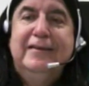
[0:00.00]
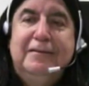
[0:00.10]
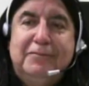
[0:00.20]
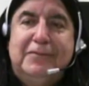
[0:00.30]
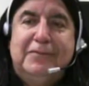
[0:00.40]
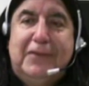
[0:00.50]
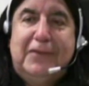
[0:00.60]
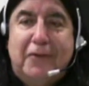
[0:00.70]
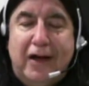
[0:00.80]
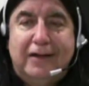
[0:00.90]
aren't
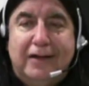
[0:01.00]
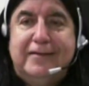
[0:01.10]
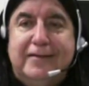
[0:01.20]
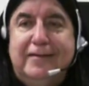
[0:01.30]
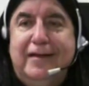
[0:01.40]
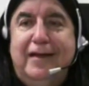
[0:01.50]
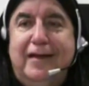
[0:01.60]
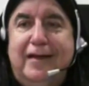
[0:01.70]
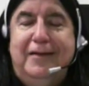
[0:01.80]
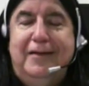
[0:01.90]

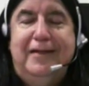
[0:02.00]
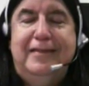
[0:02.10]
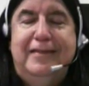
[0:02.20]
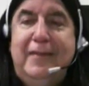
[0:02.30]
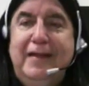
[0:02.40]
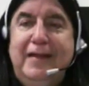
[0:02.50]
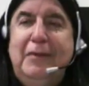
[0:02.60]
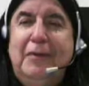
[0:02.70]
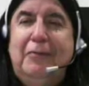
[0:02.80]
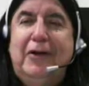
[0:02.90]
them, but what are
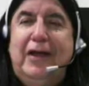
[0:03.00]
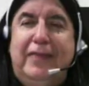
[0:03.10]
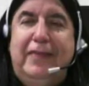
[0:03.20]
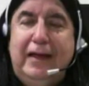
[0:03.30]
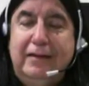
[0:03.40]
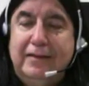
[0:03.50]
they then?